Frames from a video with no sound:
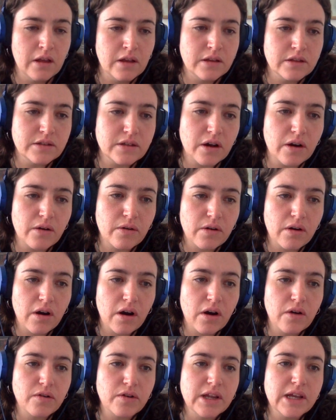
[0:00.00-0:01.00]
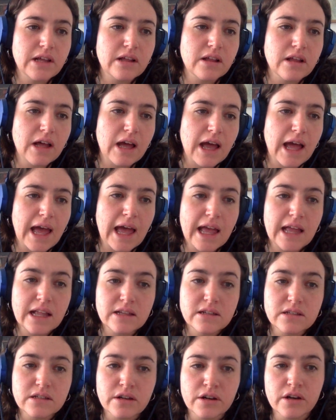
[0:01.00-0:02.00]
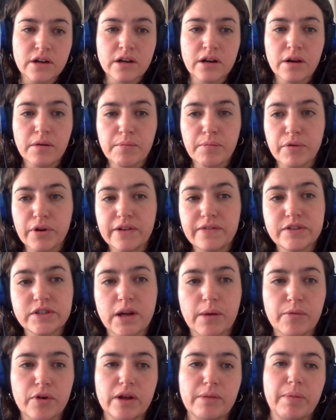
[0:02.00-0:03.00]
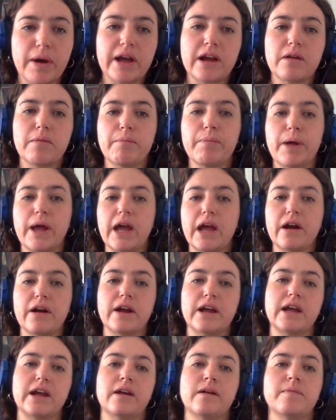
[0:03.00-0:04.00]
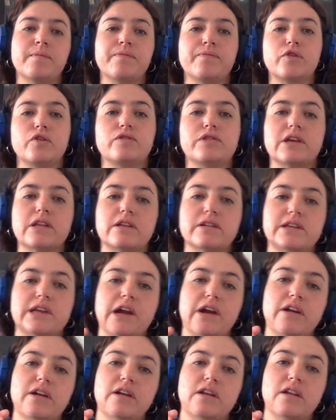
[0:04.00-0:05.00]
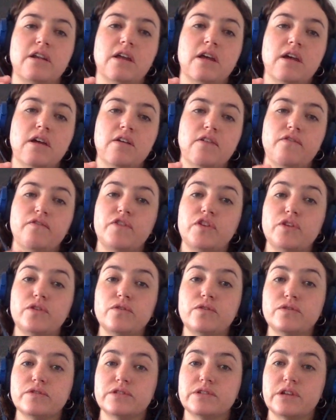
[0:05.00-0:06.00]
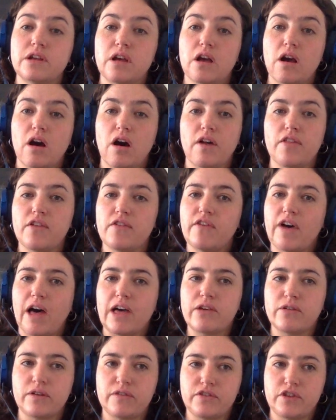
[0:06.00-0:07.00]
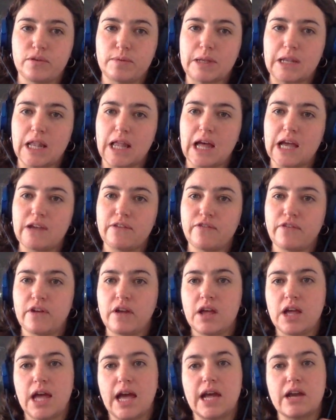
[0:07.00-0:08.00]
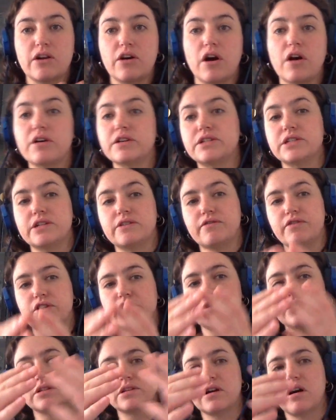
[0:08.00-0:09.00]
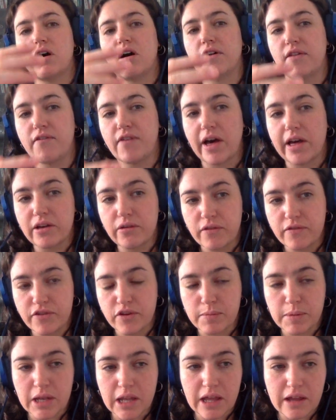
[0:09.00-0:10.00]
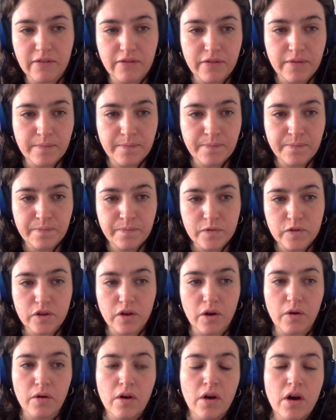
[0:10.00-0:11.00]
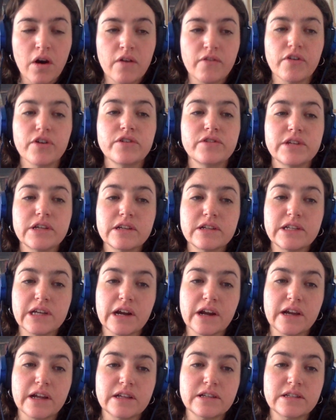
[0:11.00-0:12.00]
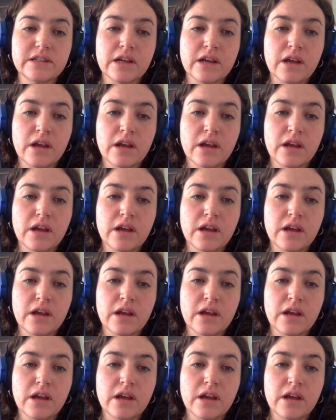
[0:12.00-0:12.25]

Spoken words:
So O'Neill ends her brief summary by comparing utilitarian views on the value of human life and Kantian views on the value of human life. So for utilitarians,